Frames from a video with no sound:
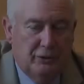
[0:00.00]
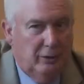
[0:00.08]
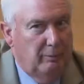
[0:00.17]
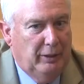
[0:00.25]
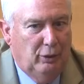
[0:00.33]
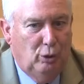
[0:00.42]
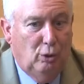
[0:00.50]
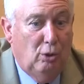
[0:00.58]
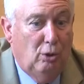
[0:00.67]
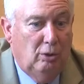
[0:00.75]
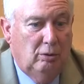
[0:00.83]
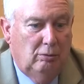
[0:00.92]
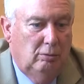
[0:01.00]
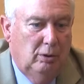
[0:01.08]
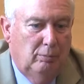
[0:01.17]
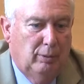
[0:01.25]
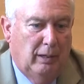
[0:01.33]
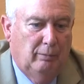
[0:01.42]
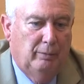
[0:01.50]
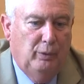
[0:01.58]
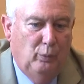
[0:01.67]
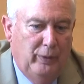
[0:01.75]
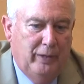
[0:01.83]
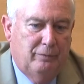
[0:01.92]
is going to be a long, probably
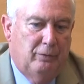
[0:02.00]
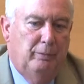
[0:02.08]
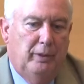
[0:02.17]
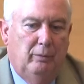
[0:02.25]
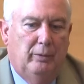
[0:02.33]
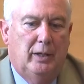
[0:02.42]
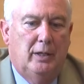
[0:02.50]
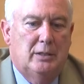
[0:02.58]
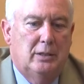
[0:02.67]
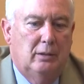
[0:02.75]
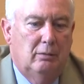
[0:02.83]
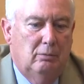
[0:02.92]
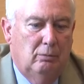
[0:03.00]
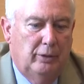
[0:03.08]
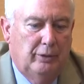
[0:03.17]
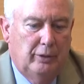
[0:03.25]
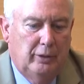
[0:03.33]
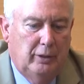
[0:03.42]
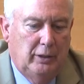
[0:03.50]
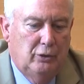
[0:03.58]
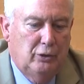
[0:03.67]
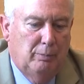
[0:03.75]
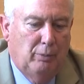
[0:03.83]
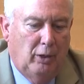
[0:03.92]
week for me when I sit with
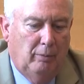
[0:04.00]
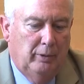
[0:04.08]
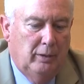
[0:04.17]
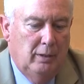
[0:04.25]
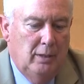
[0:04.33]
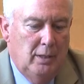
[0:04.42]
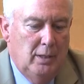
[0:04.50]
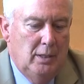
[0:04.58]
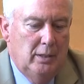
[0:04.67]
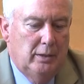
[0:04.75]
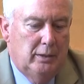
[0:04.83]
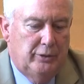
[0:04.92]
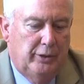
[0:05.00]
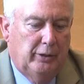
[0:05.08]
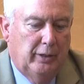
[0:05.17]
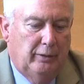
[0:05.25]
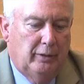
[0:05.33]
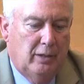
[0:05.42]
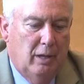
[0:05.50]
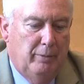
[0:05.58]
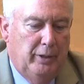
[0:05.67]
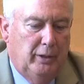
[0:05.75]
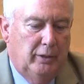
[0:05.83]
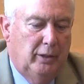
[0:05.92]
each department, is they're going to have to come
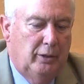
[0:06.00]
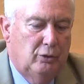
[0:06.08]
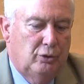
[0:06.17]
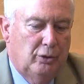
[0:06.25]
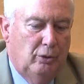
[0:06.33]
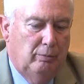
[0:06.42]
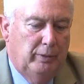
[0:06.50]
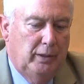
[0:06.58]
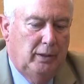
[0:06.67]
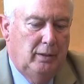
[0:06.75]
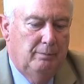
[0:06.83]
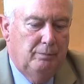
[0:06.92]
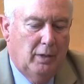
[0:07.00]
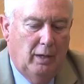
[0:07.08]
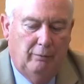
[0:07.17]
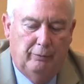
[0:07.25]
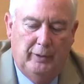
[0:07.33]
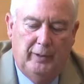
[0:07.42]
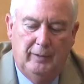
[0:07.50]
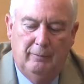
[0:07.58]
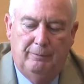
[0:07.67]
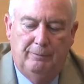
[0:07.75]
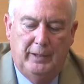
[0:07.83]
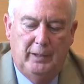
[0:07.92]
in and show me every
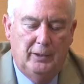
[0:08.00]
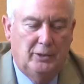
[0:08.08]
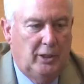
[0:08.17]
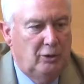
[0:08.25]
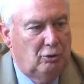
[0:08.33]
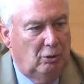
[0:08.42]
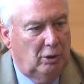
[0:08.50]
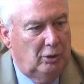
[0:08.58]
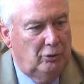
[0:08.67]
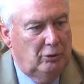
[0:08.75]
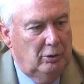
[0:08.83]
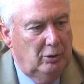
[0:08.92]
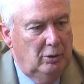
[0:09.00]
fee that they charge